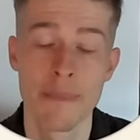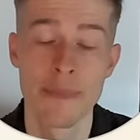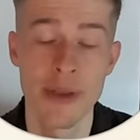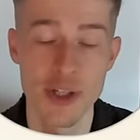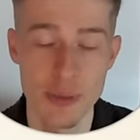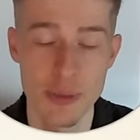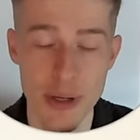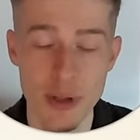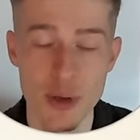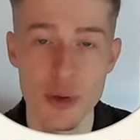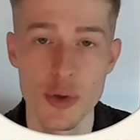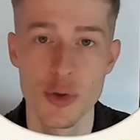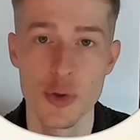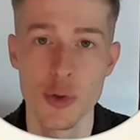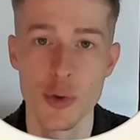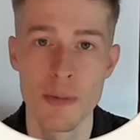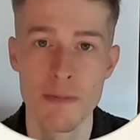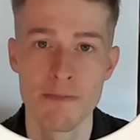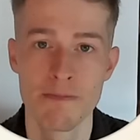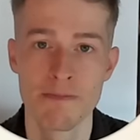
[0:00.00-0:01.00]
I'll speak to you
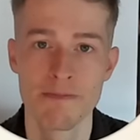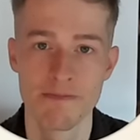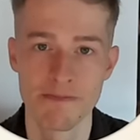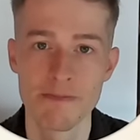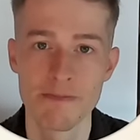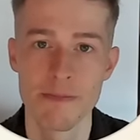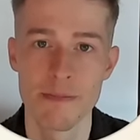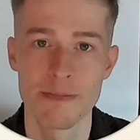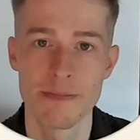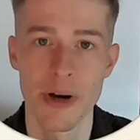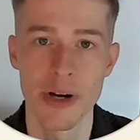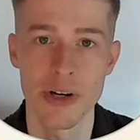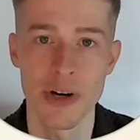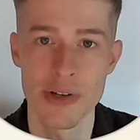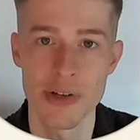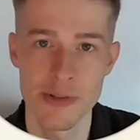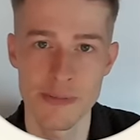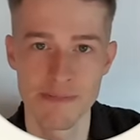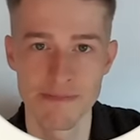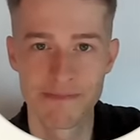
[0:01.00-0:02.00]
soon. Bye,
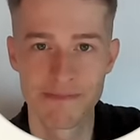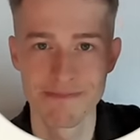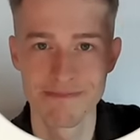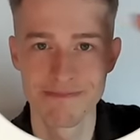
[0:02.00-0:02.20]
guys.